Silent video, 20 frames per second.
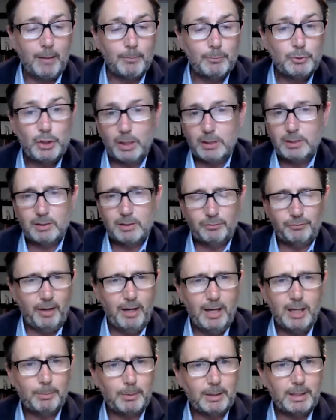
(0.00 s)

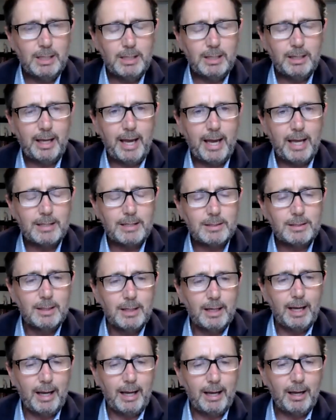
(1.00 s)
justifiably can
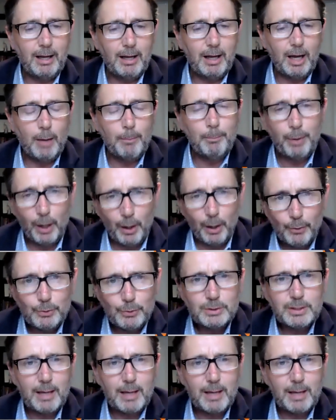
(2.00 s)
oppose